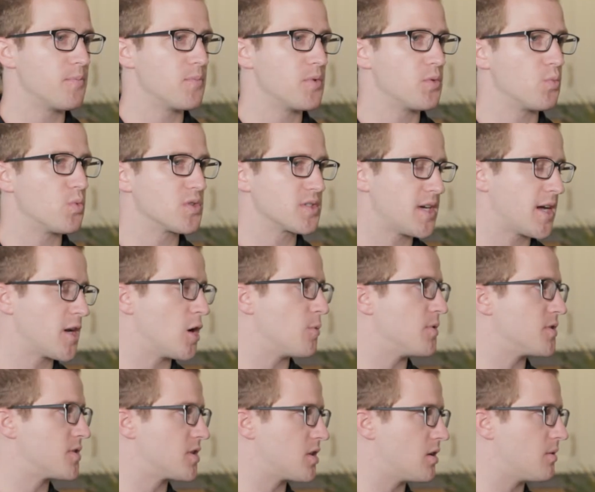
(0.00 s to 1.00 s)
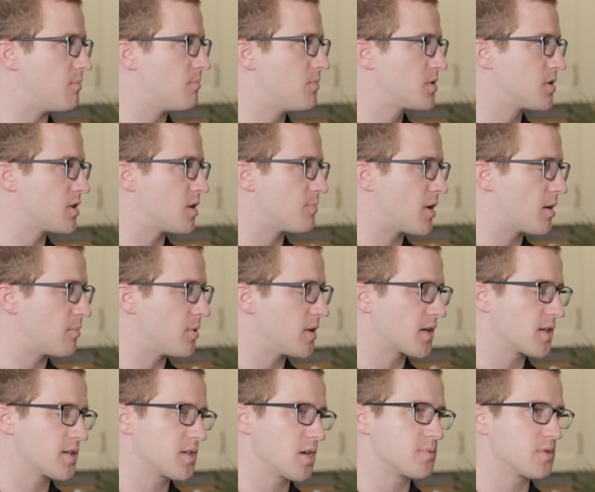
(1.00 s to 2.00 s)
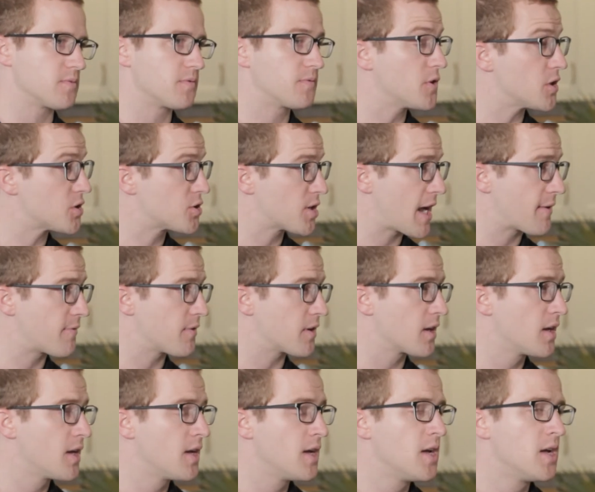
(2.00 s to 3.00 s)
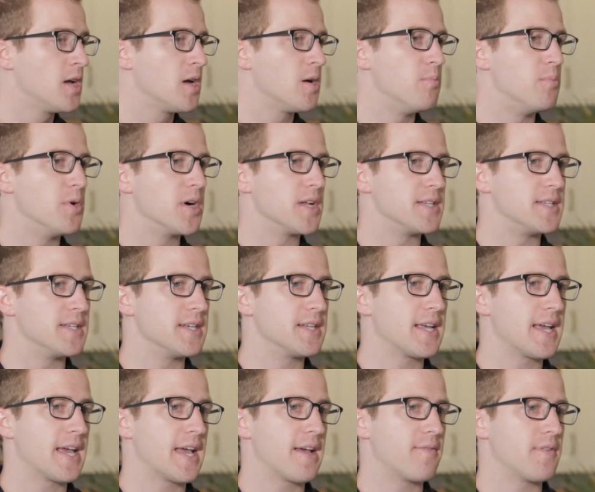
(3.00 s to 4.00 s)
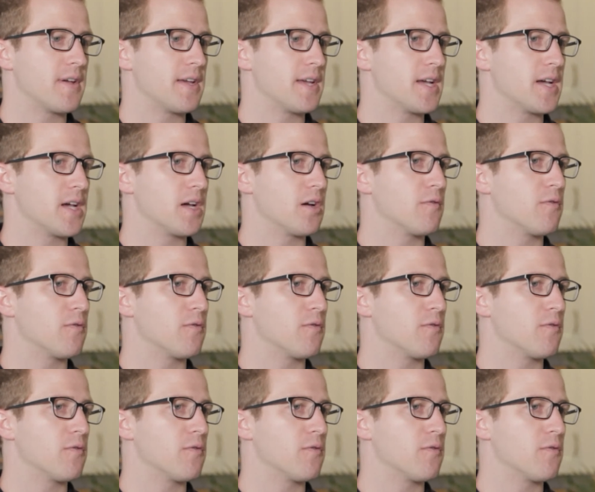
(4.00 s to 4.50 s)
it was not open to the to the public in terms of foot traffic, but did have a uh,